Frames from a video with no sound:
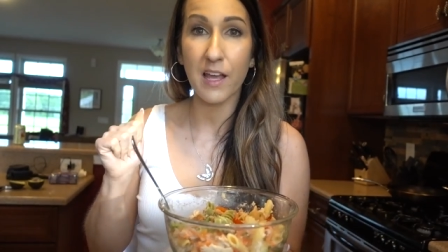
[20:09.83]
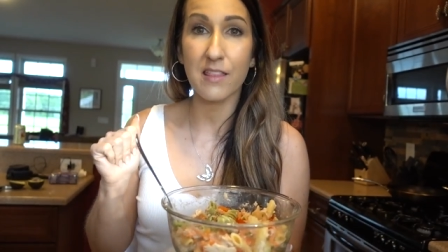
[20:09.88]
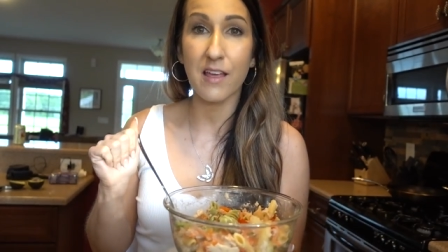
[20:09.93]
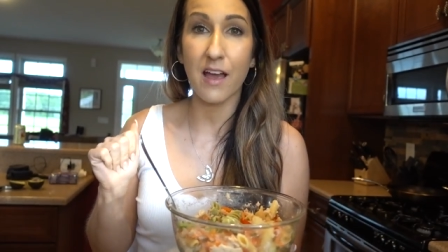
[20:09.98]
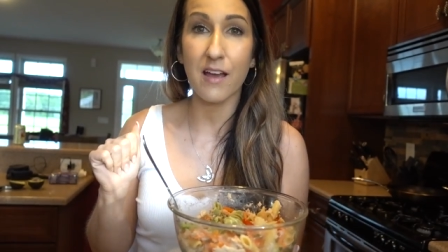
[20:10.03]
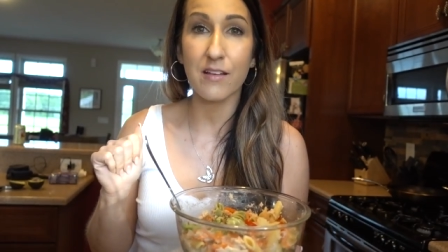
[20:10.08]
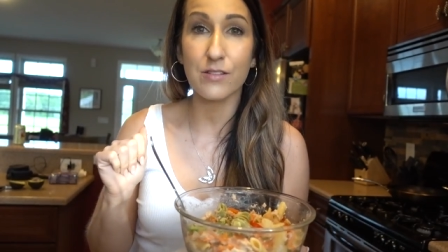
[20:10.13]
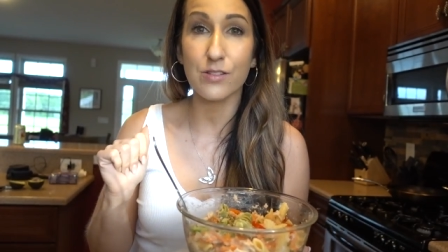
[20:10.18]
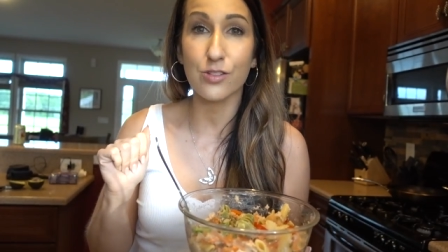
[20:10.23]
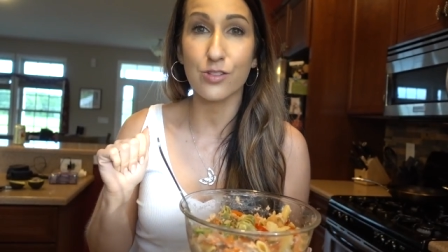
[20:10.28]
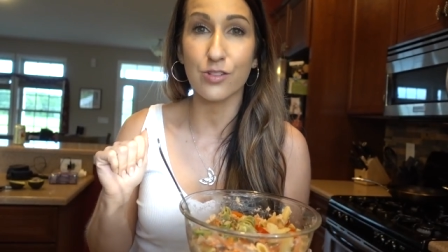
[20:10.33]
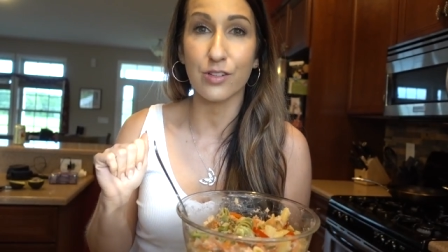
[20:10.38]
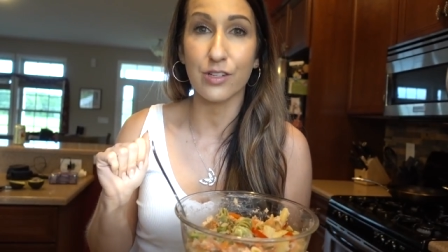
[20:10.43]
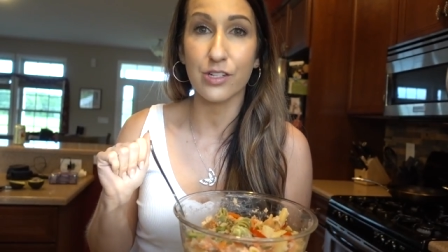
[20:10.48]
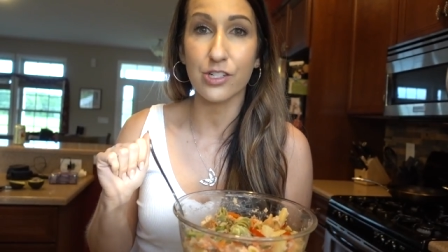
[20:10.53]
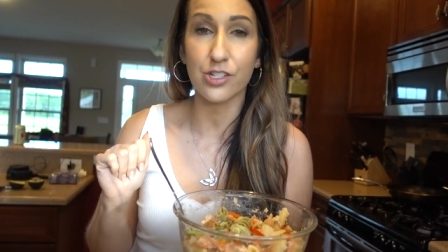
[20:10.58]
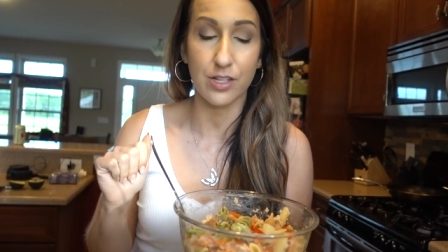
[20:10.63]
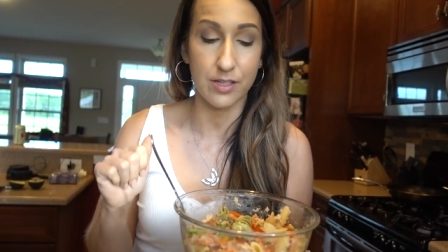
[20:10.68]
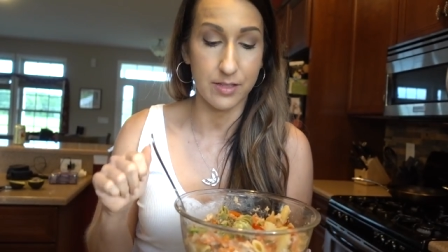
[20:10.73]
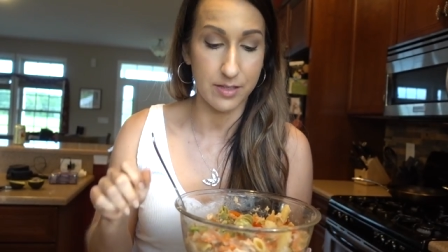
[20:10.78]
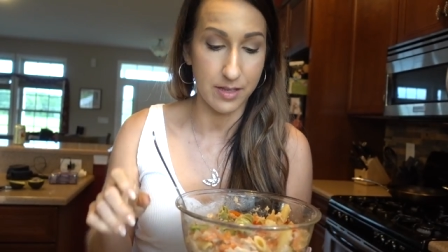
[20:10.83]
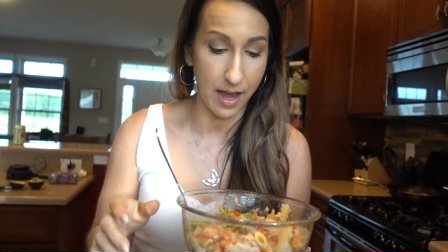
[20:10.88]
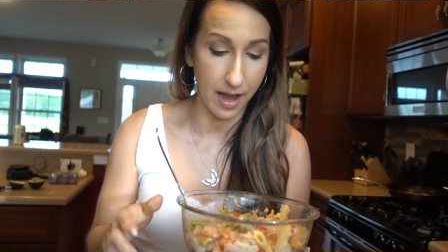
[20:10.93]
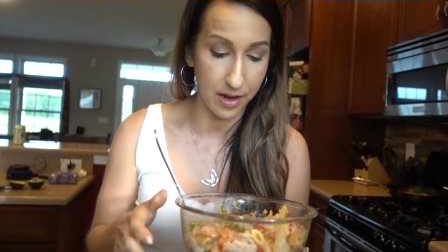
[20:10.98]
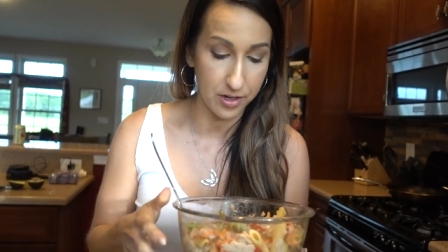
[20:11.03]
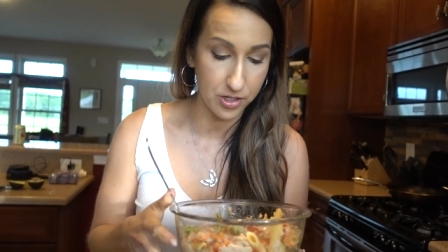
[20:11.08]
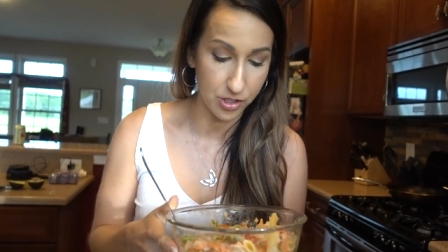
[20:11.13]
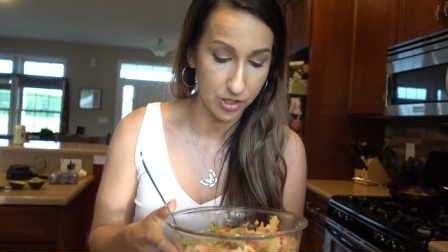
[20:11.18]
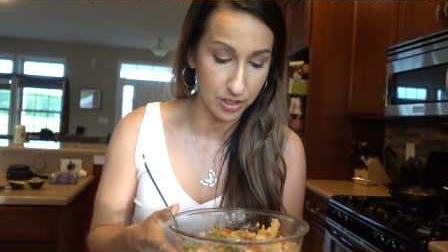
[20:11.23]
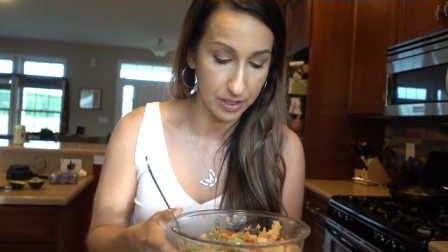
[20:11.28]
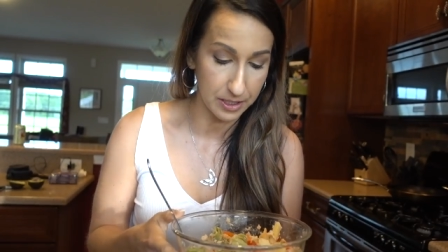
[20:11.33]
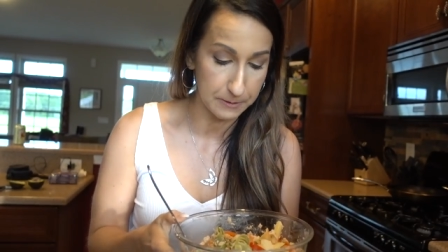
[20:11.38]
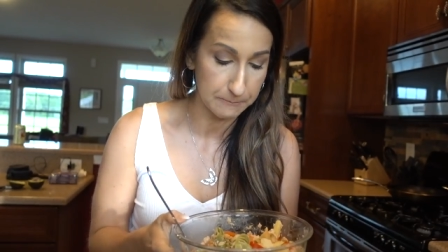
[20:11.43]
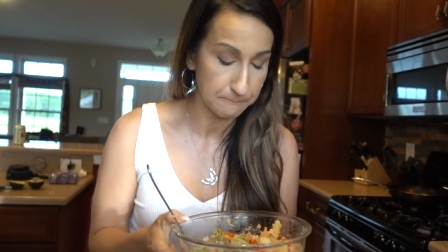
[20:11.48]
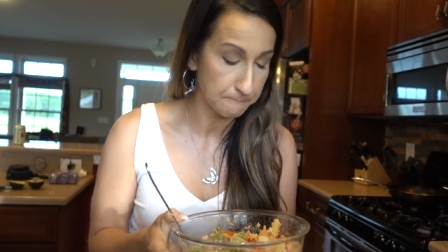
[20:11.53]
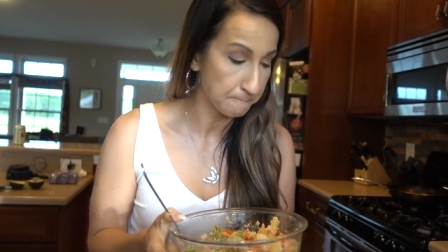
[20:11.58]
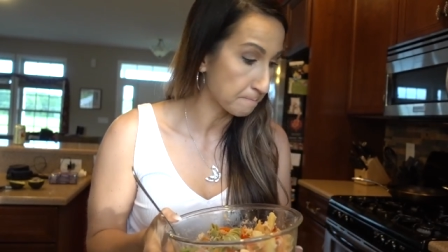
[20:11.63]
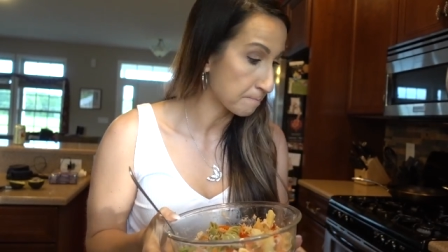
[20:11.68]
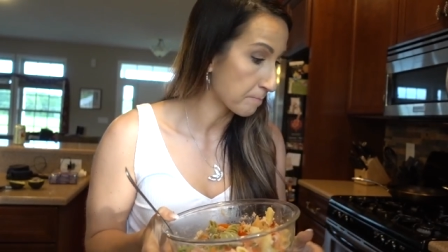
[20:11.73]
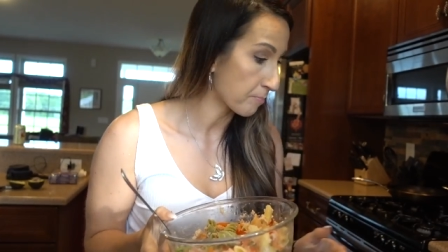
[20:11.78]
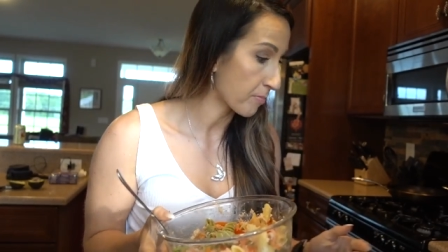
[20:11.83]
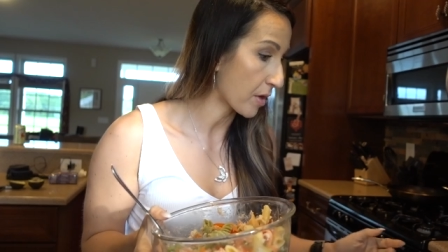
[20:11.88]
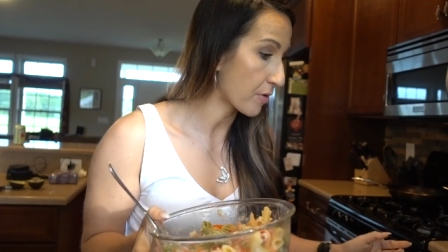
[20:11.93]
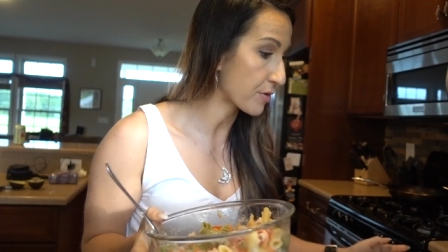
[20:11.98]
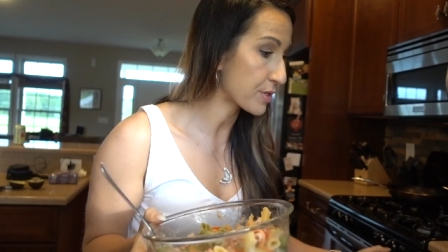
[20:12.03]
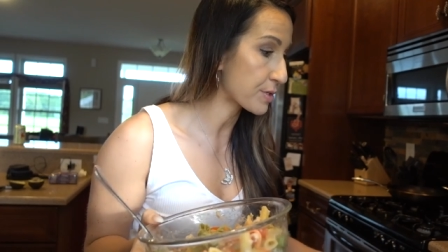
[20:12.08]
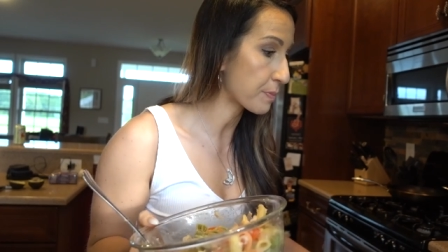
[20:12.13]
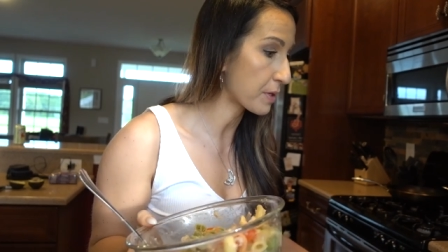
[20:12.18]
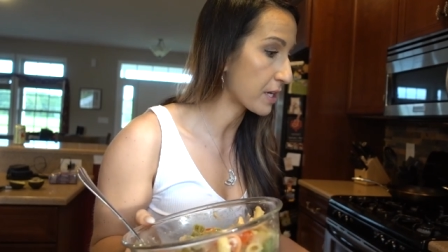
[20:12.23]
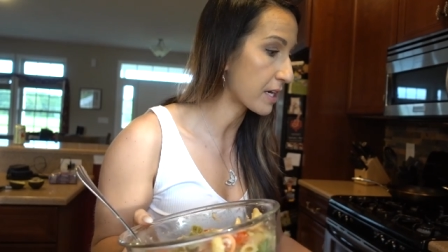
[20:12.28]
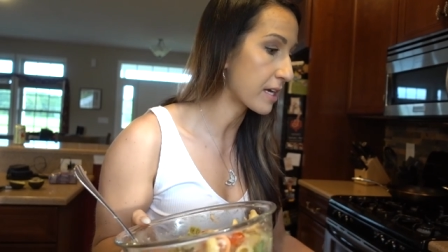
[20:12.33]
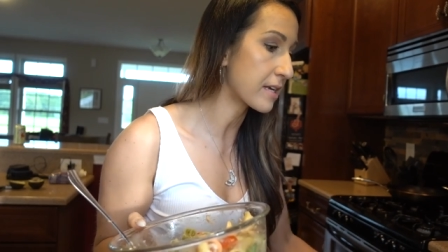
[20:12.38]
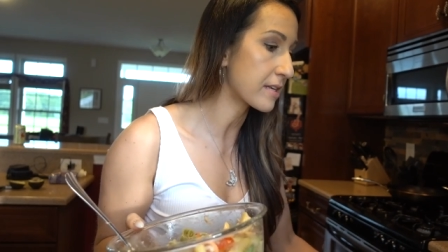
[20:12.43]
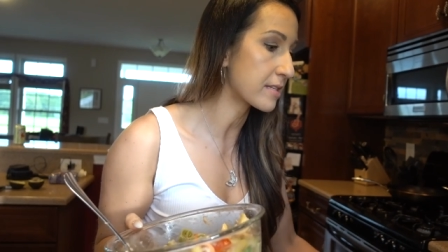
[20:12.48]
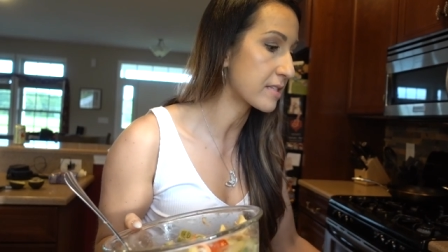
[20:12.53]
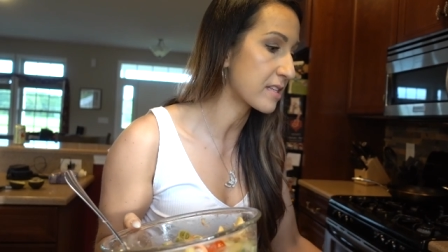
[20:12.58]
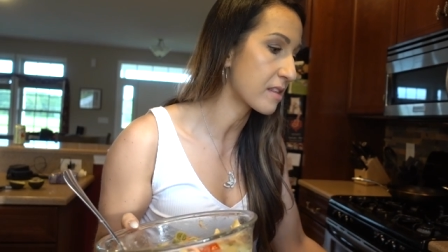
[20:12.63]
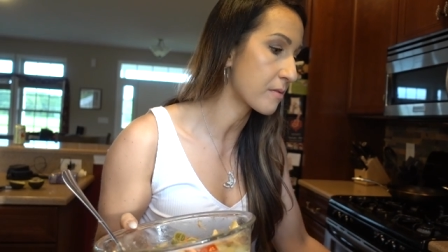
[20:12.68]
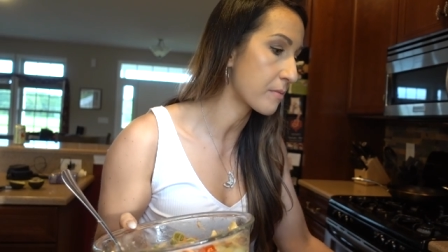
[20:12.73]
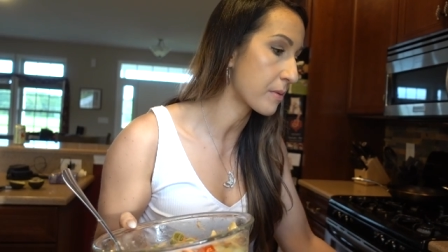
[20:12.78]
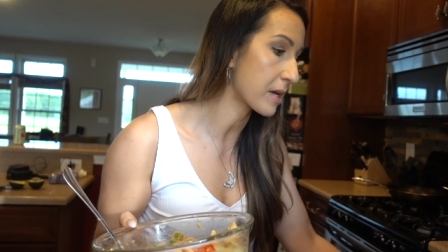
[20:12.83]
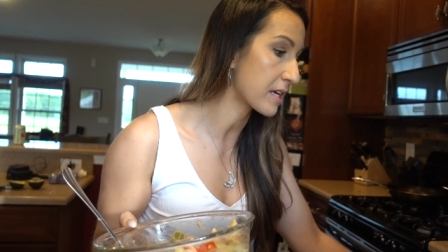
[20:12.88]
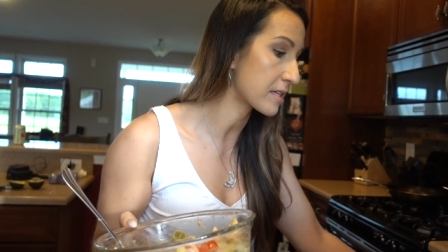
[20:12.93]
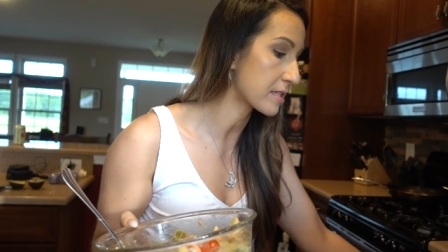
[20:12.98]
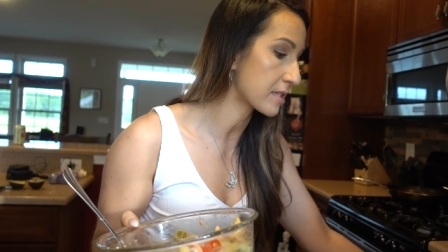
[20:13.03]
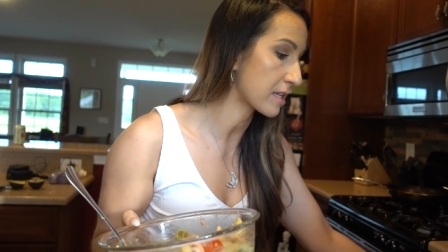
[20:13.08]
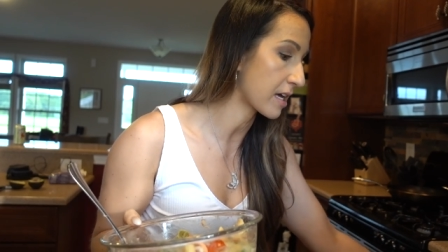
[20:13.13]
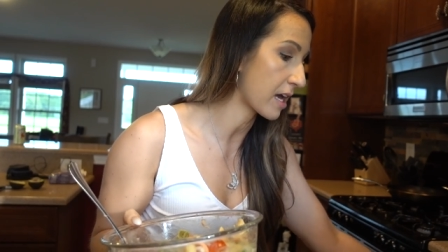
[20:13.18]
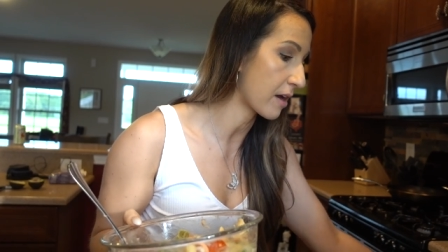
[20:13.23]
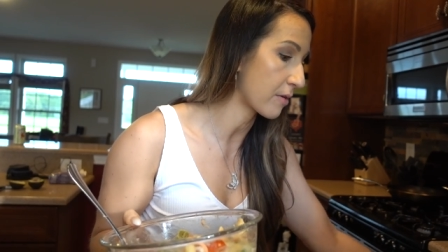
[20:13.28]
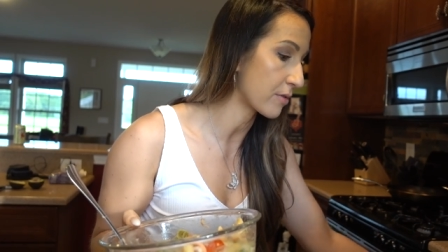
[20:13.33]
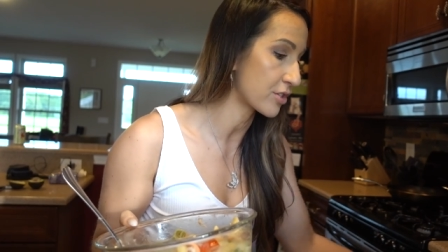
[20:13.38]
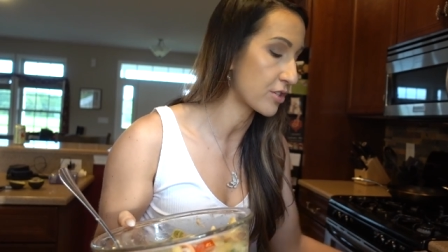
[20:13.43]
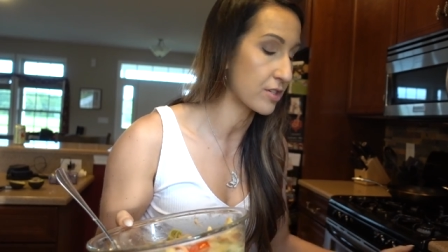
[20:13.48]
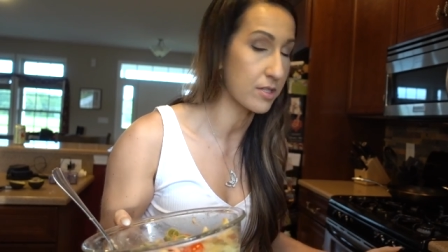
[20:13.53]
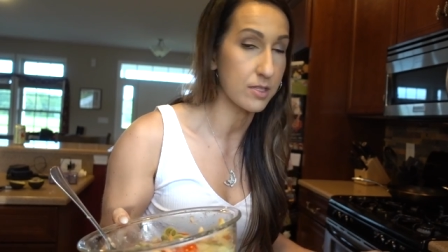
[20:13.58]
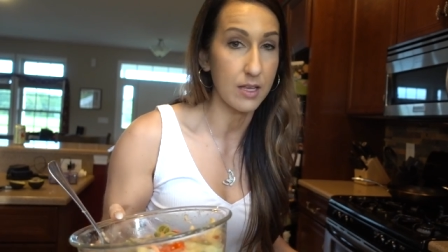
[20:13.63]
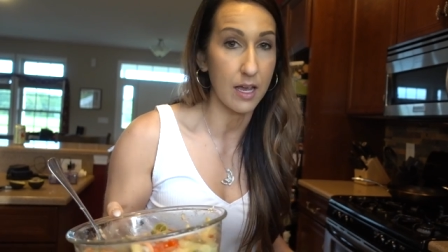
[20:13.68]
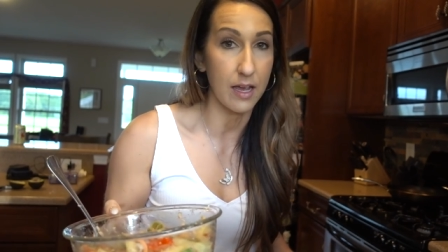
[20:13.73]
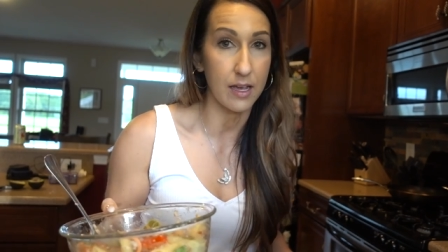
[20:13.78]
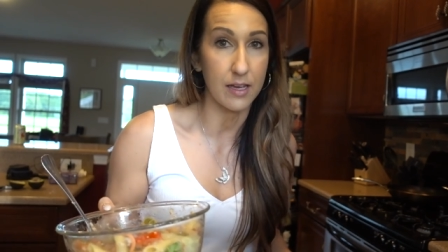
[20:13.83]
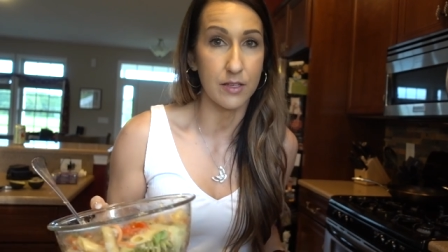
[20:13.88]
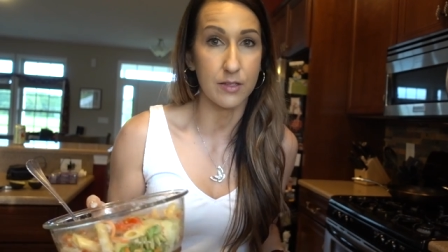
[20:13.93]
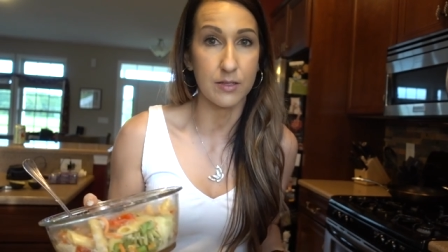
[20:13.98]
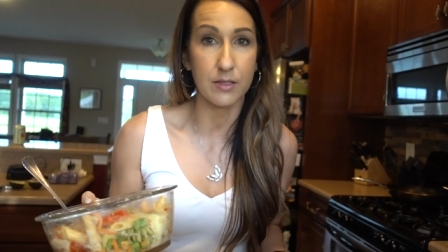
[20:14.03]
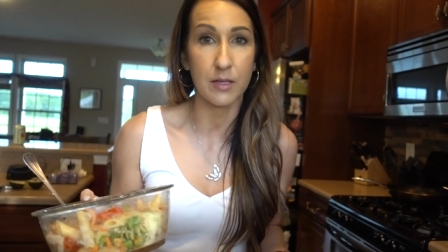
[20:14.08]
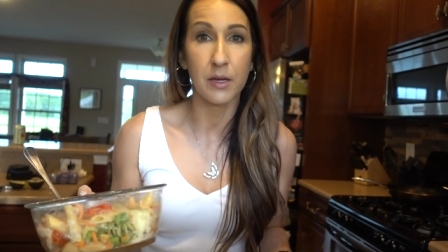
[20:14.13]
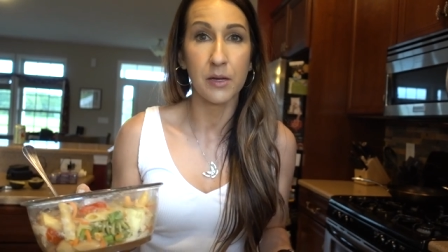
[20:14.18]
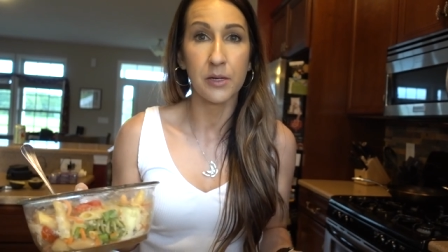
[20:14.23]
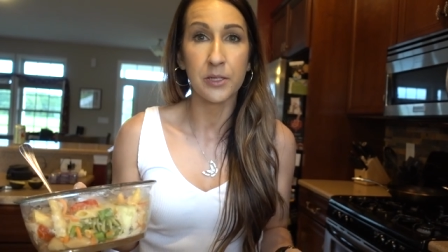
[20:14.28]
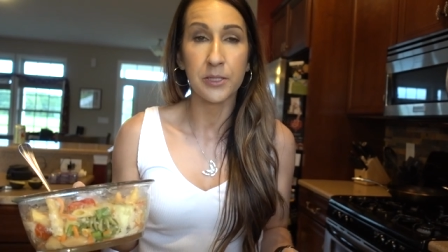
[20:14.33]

That is delicious, actually. It was pretty easy. The biggest thing I would just say is